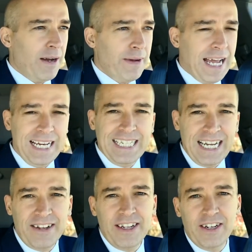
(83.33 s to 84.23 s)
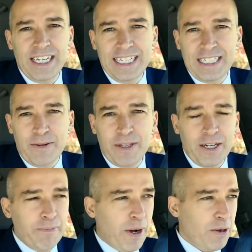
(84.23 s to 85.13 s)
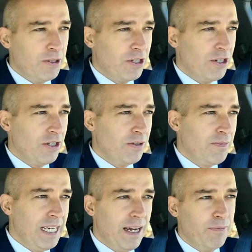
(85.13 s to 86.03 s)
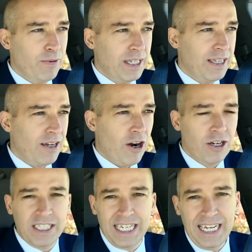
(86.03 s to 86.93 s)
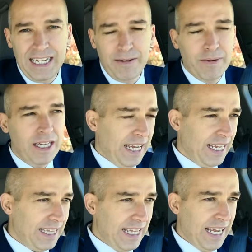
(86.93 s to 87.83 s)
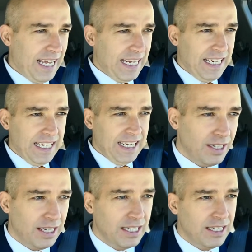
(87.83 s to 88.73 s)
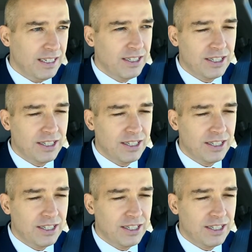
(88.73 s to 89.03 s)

I'm headed down there to get some of their posters, meet up with our team, and then I'm gonna